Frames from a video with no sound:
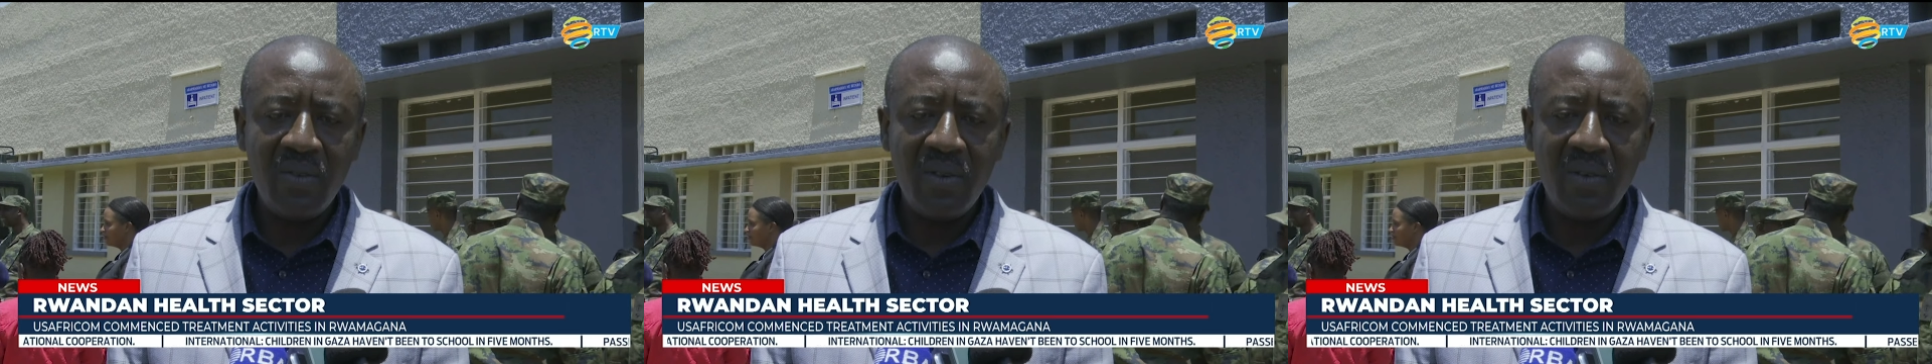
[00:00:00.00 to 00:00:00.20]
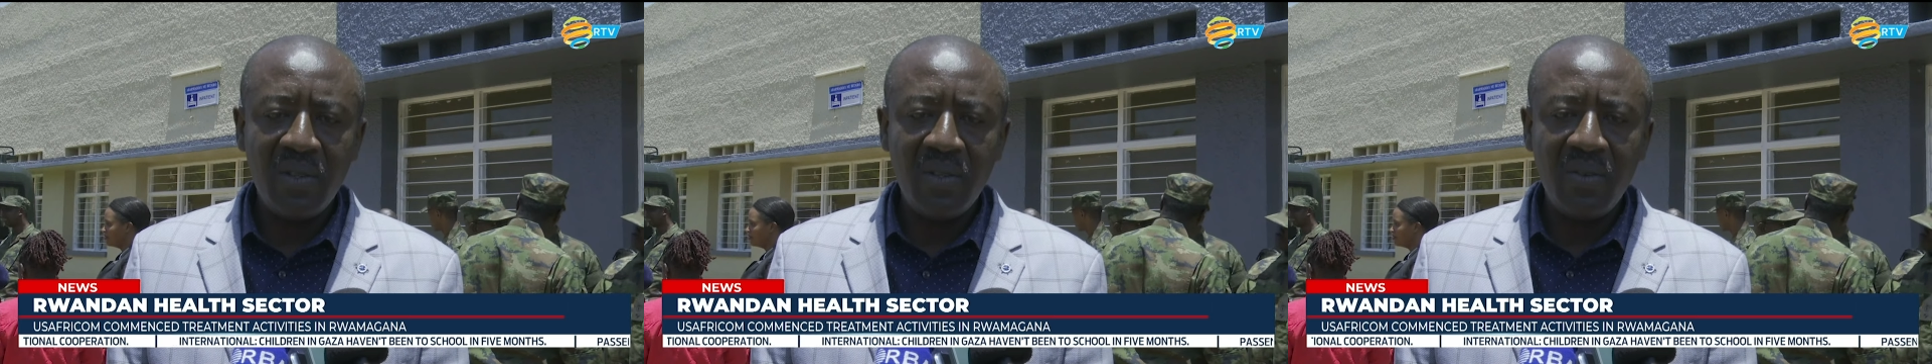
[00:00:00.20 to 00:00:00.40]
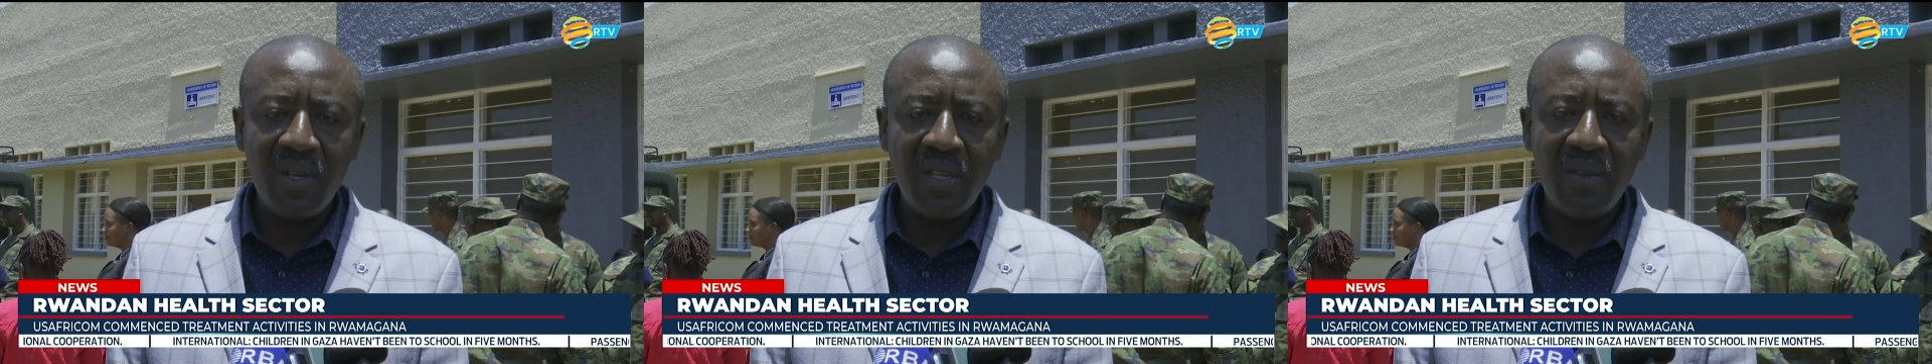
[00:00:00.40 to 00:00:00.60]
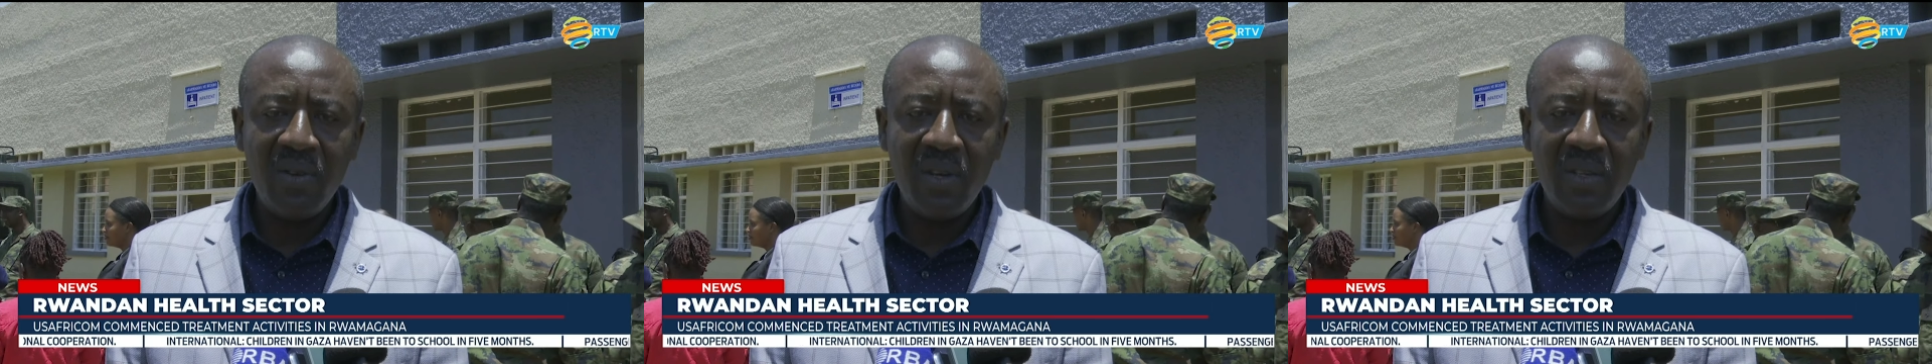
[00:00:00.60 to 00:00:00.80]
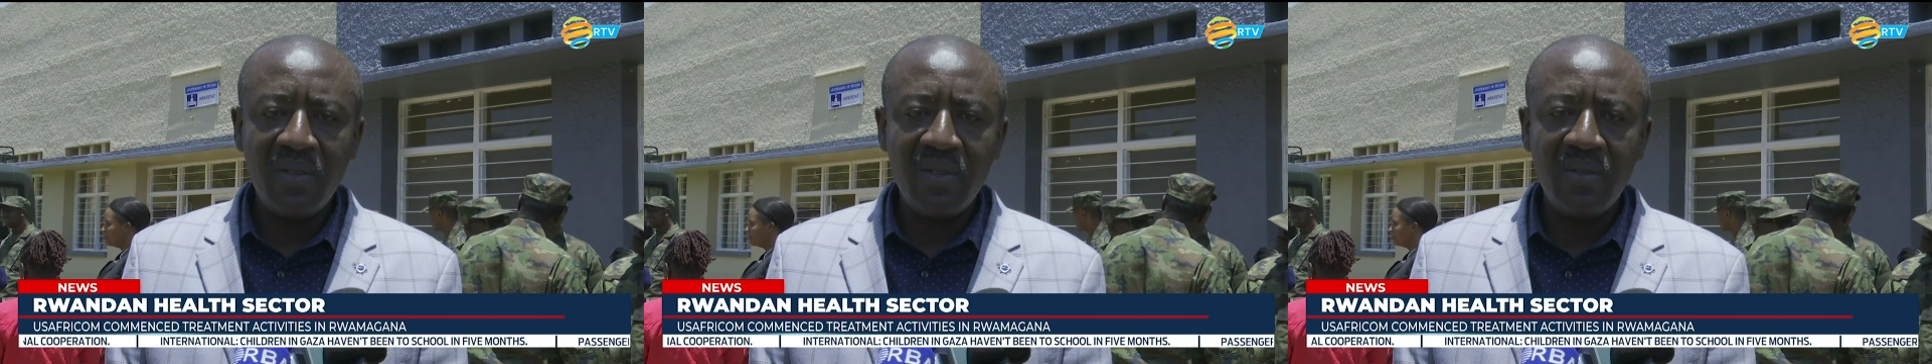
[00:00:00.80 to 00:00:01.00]
who can
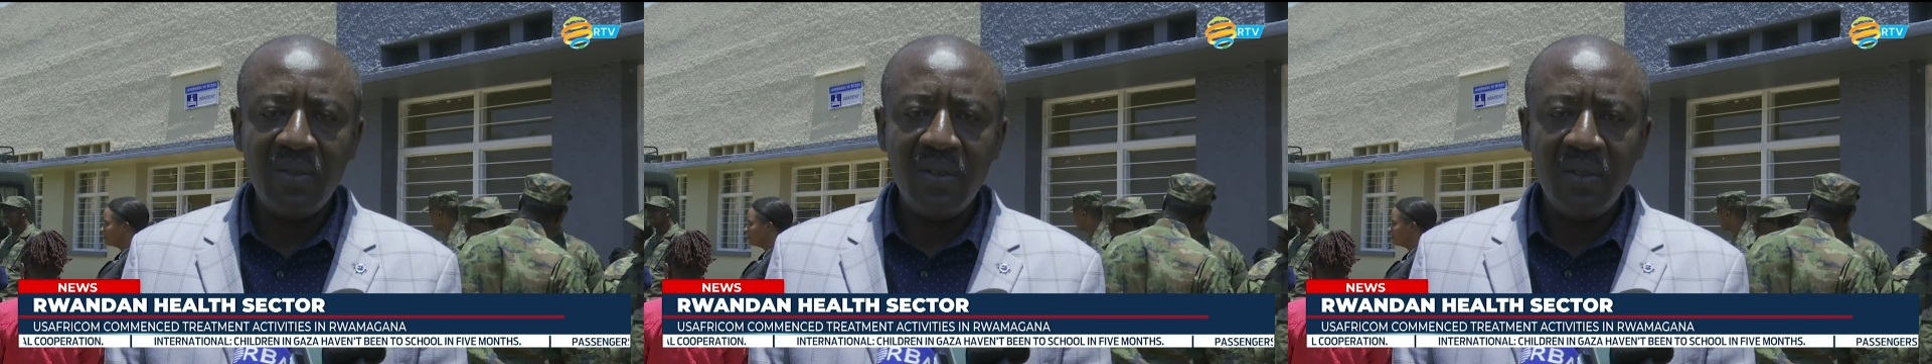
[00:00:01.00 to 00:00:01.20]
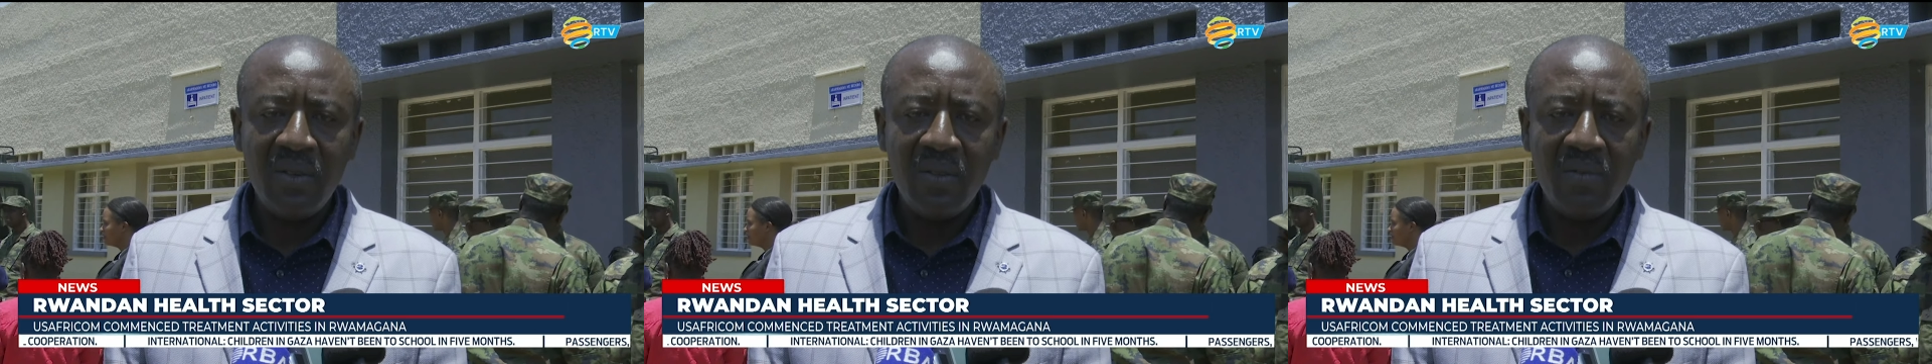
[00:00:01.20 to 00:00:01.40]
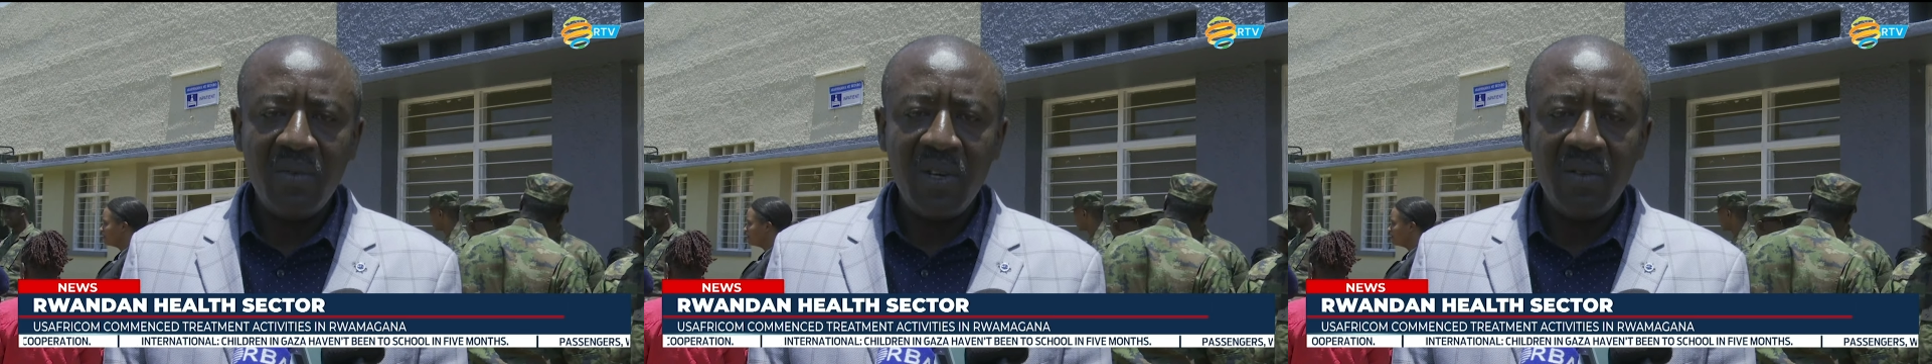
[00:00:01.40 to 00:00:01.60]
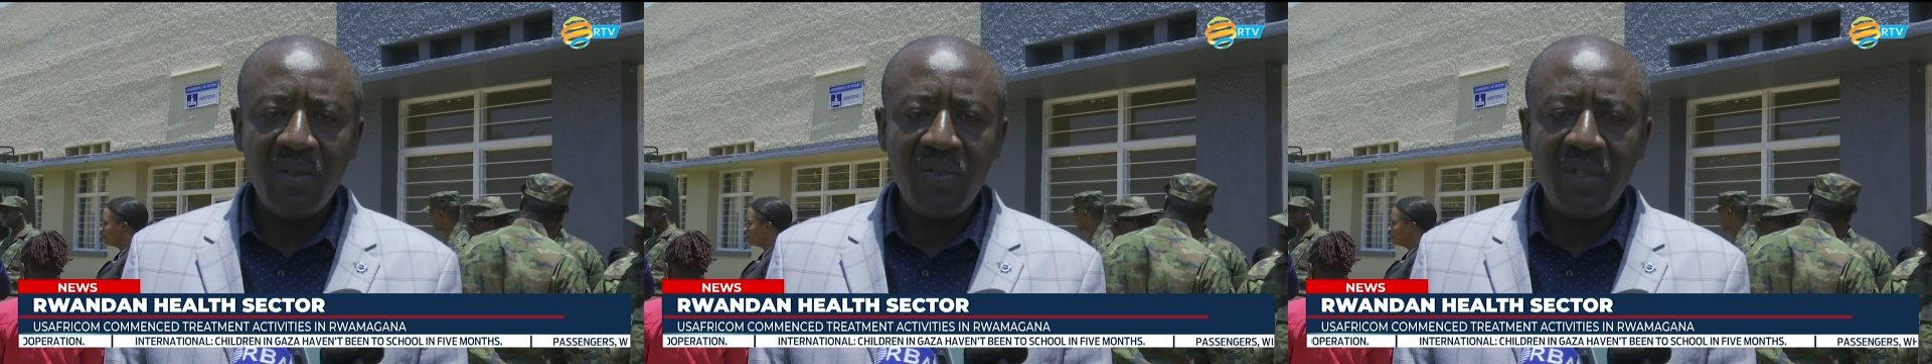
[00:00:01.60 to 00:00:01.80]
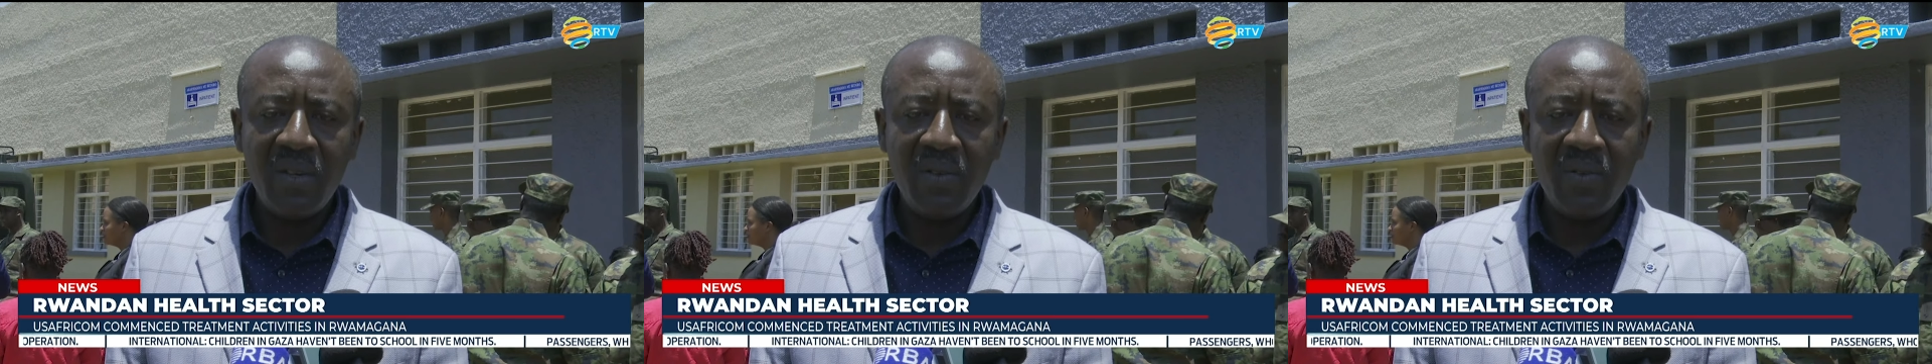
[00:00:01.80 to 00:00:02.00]
now receive the
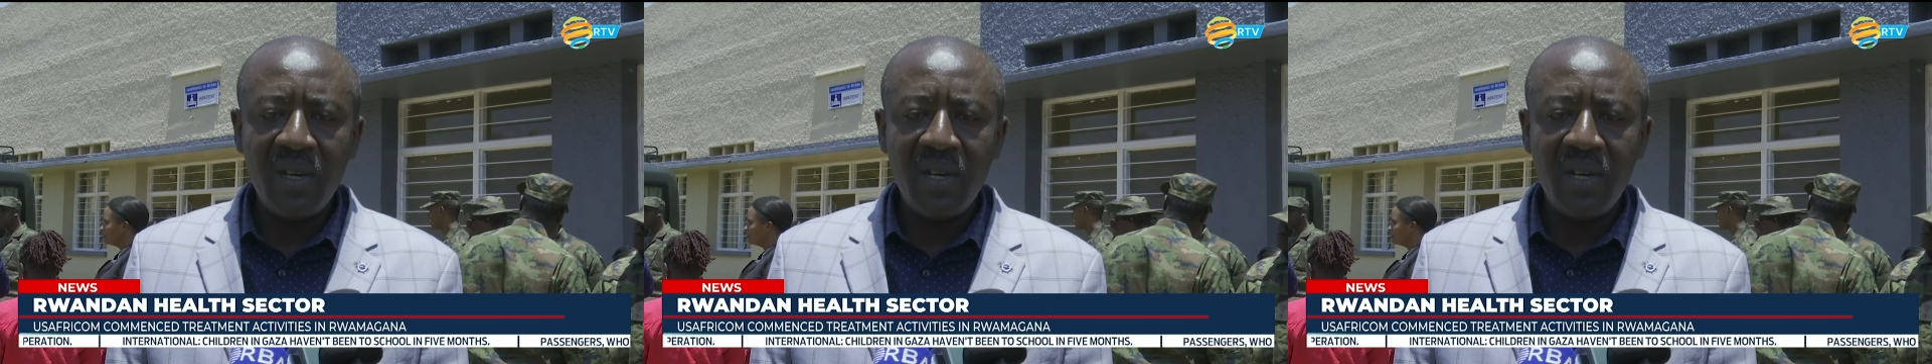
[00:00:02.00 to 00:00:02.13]
care